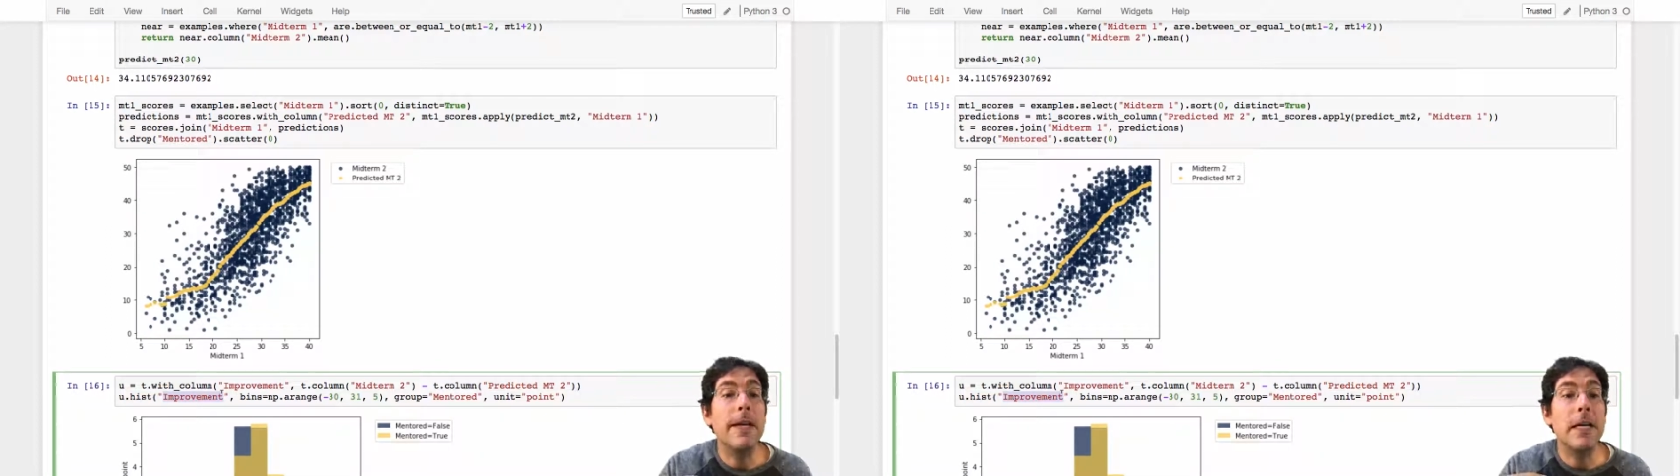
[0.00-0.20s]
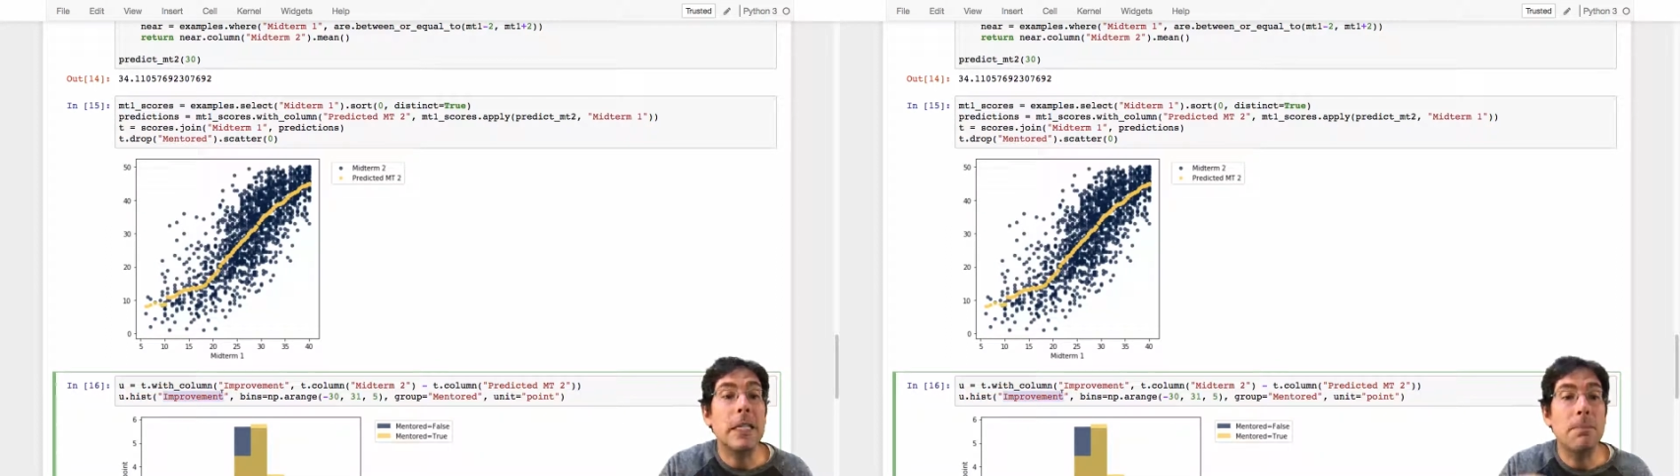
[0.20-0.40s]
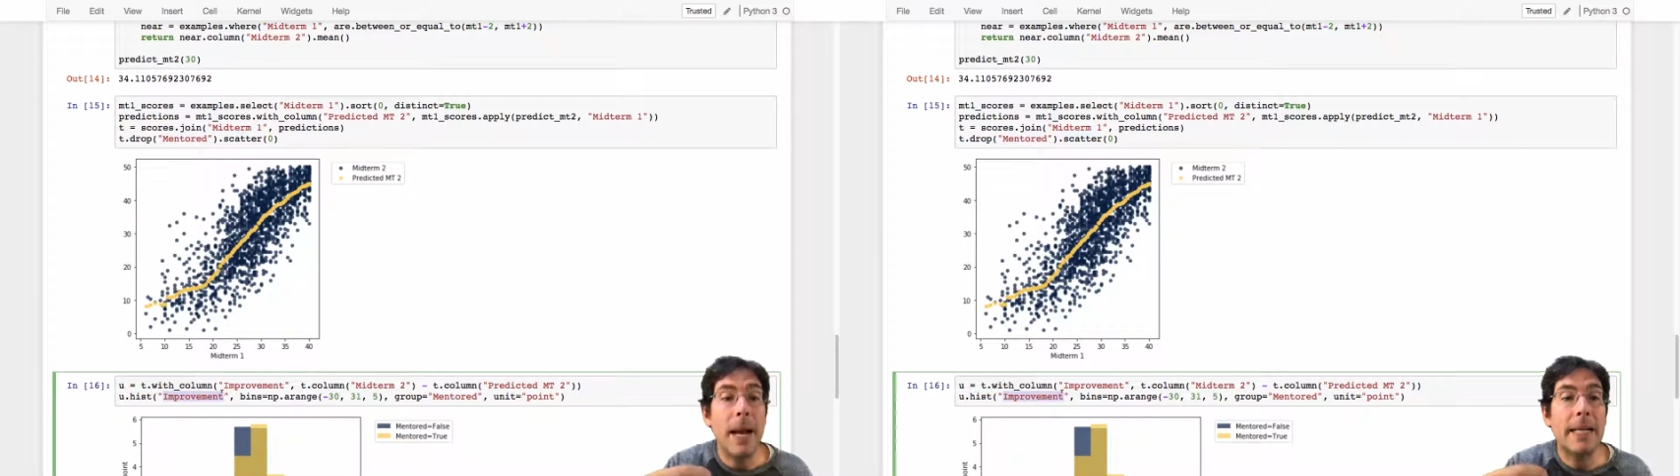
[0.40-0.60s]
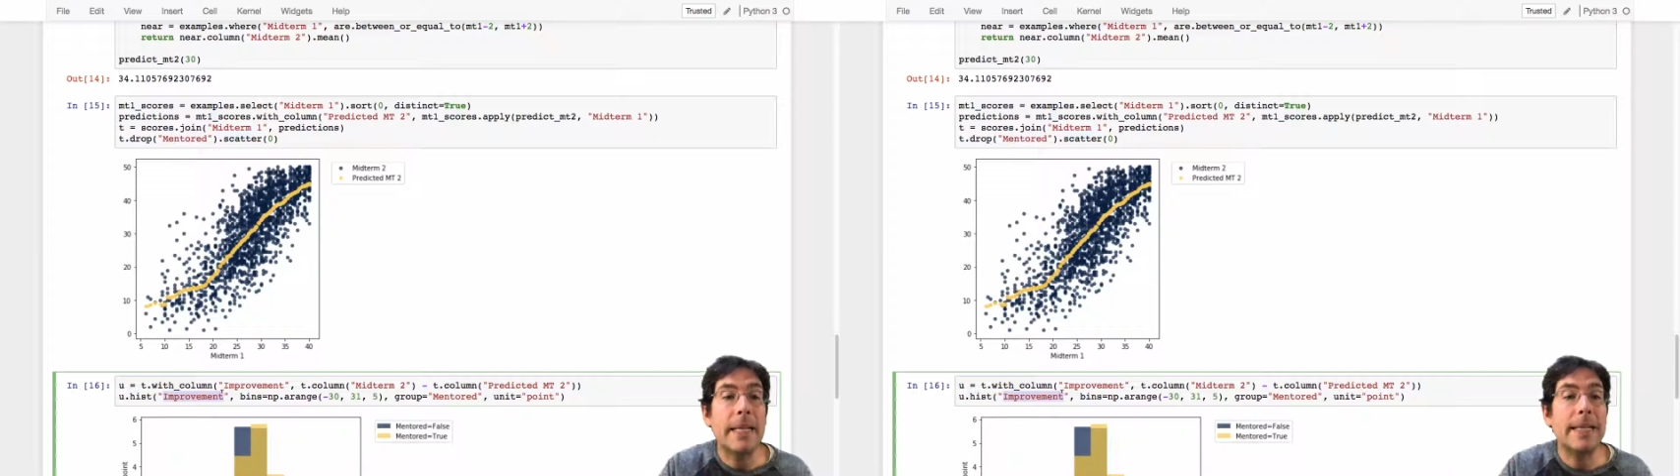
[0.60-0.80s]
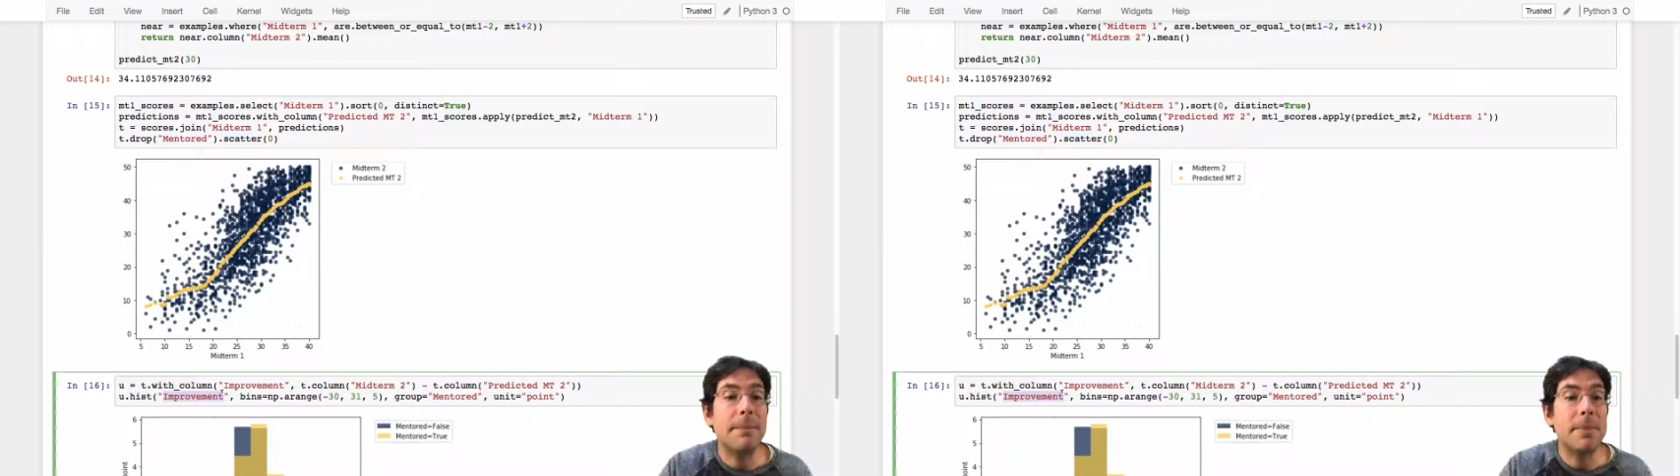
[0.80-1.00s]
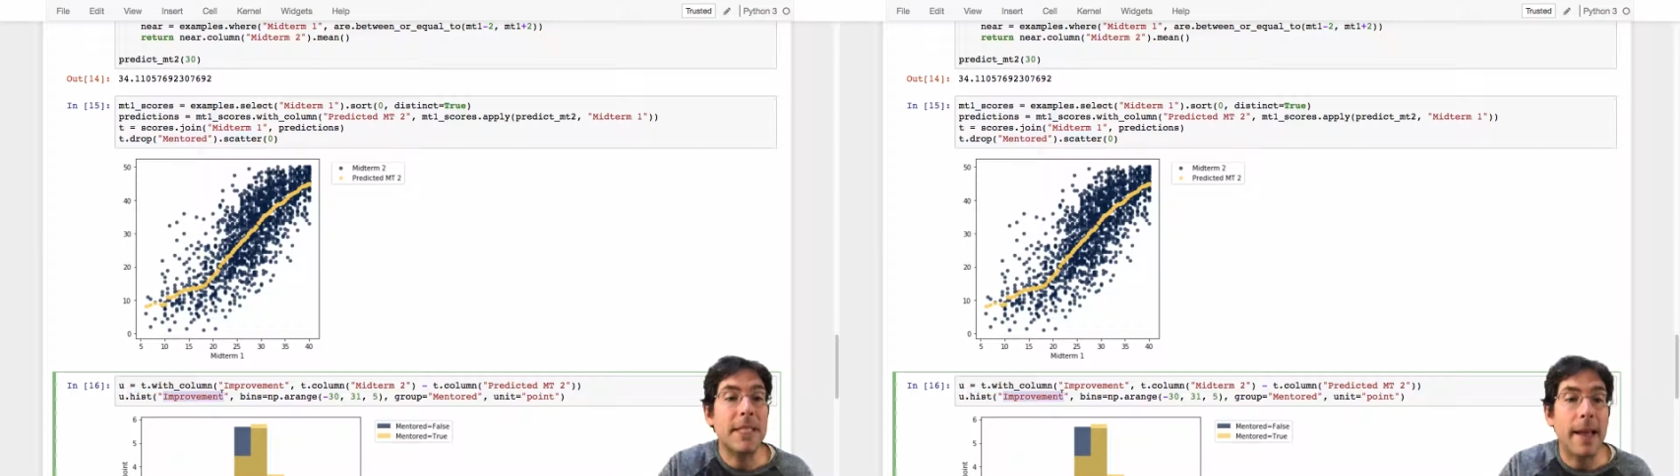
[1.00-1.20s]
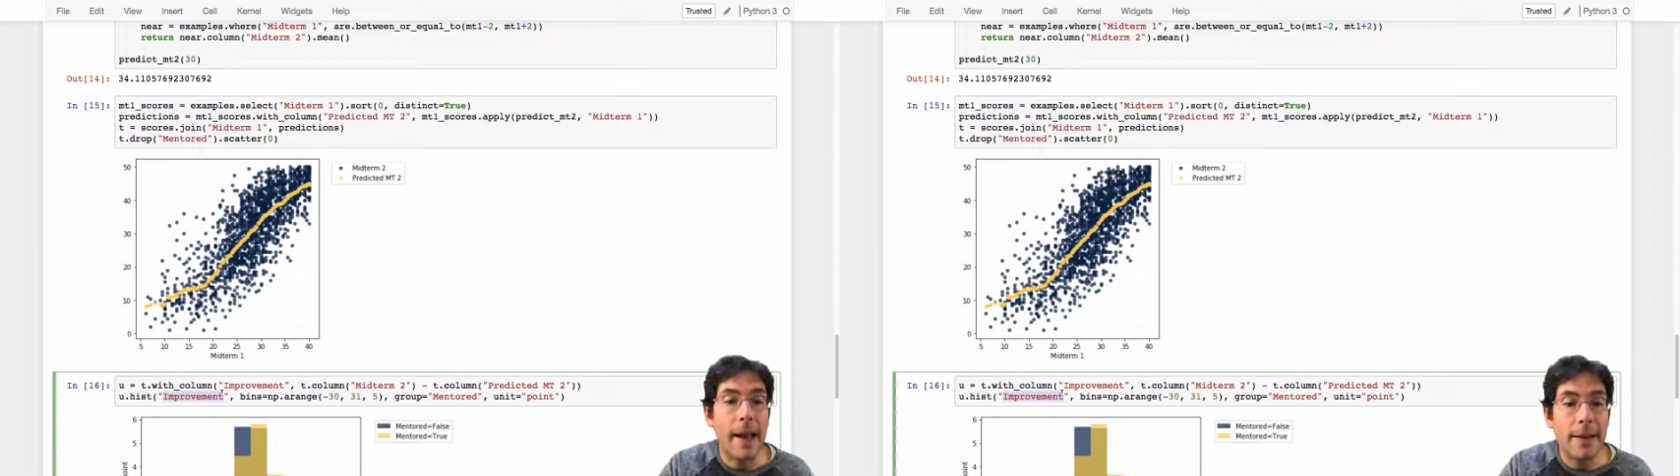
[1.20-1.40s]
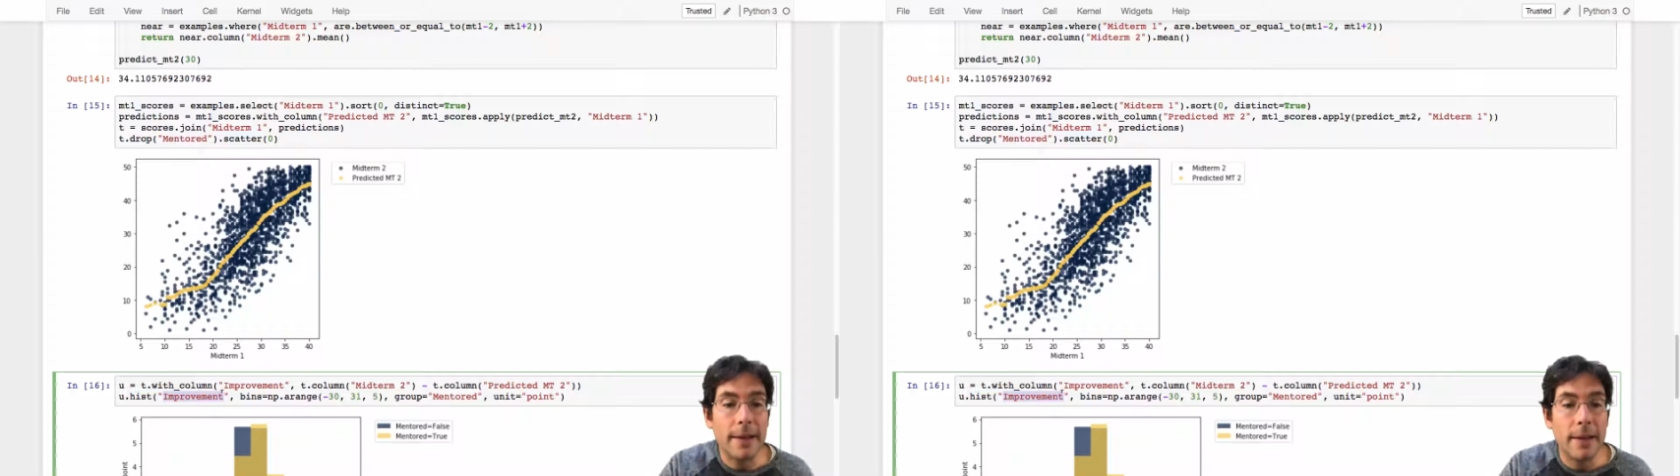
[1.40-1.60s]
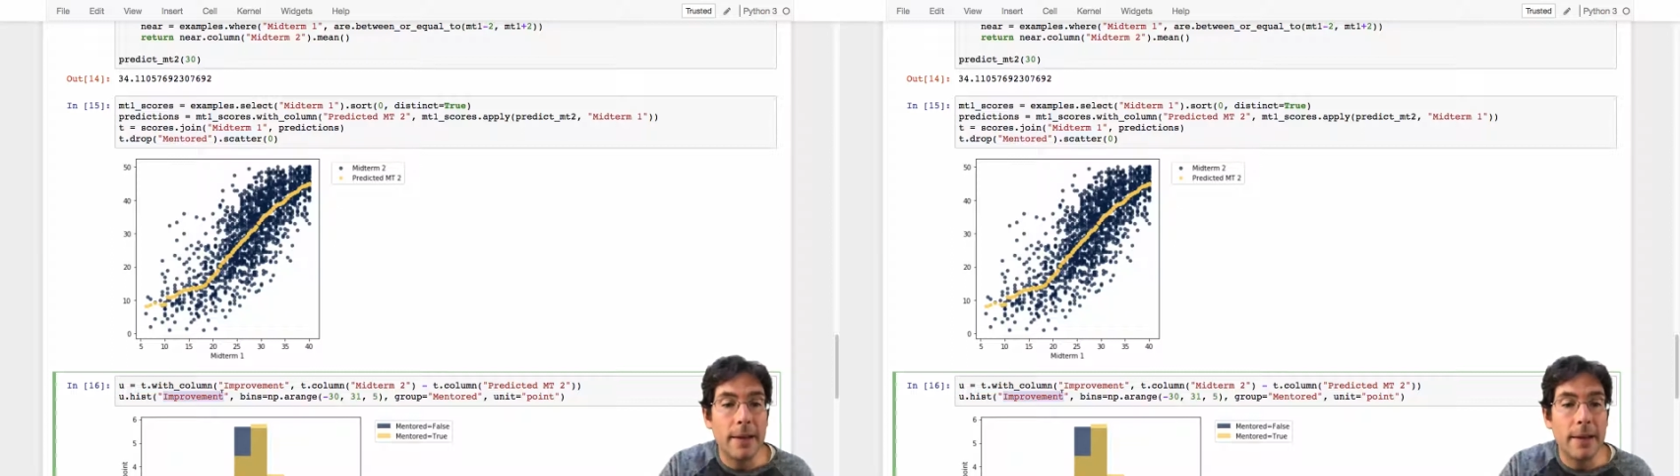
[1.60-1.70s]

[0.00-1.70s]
expected them to get